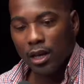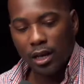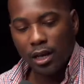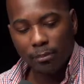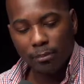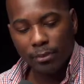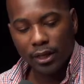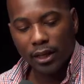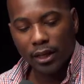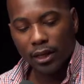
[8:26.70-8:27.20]

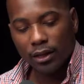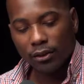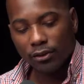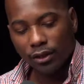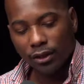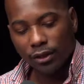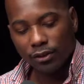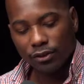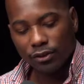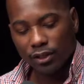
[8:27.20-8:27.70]
because
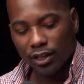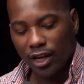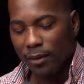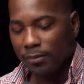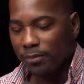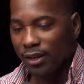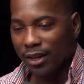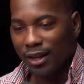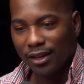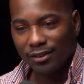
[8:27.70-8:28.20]
there are some
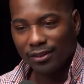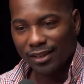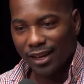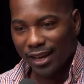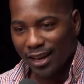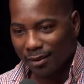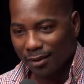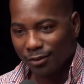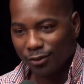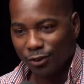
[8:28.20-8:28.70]
things
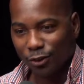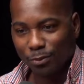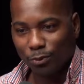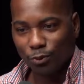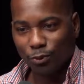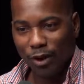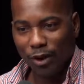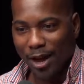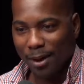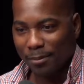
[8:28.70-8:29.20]
I
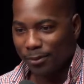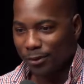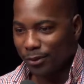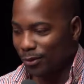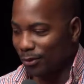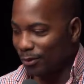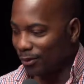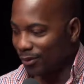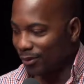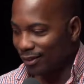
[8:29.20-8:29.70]
subscribe
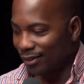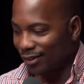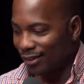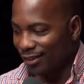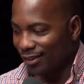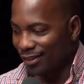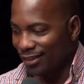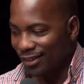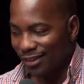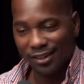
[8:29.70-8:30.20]
to
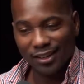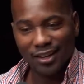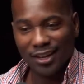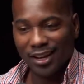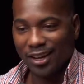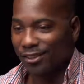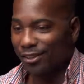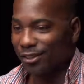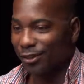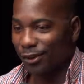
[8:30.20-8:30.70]

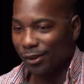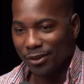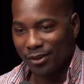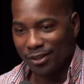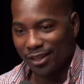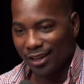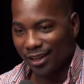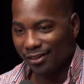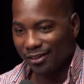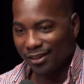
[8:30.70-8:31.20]
and certain
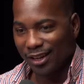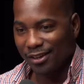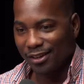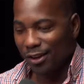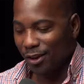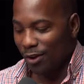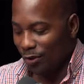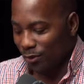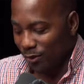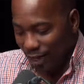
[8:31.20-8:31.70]
things I
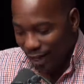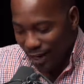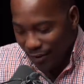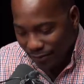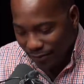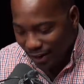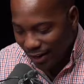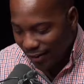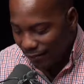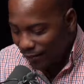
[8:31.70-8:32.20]
don't,
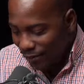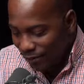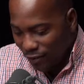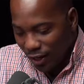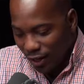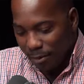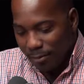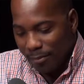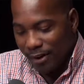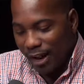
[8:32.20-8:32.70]
even if it's
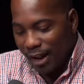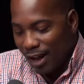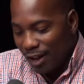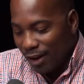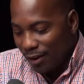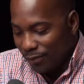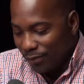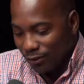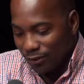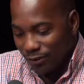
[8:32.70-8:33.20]
coming out
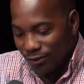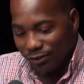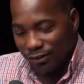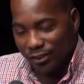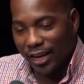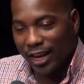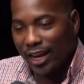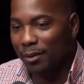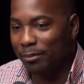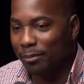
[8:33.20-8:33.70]
of the
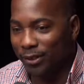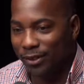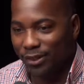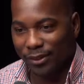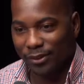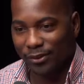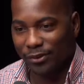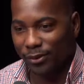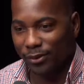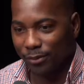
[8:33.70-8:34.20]
same
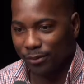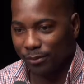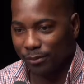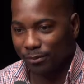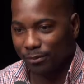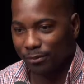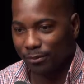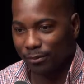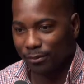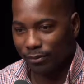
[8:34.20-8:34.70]
material.
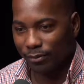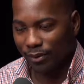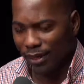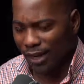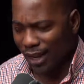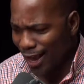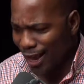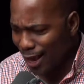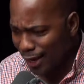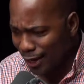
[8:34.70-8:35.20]

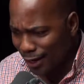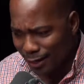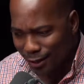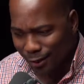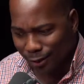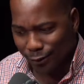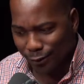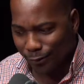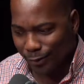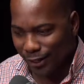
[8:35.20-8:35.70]
I can
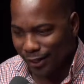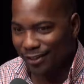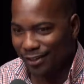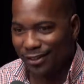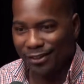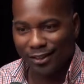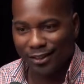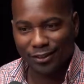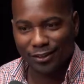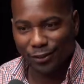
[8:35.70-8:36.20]
agree to
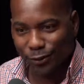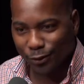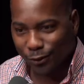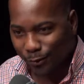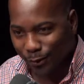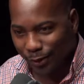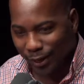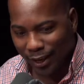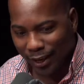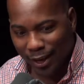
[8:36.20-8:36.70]

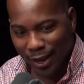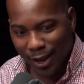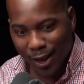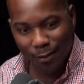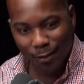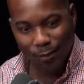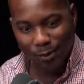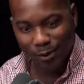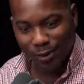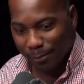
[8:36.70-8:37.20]
disagree
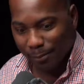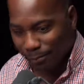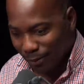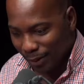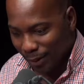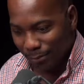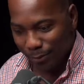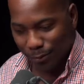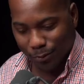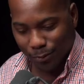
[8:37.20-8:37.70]
with the
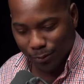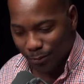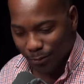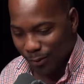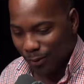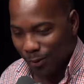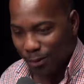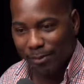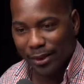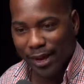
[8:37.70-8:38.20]
people who
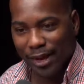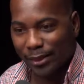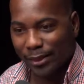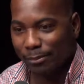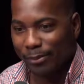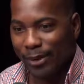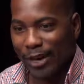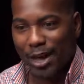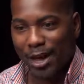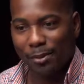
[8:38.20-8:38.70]
wrote about the
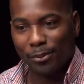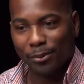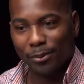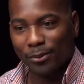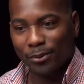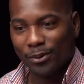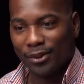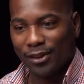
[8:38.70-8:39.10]
Bible.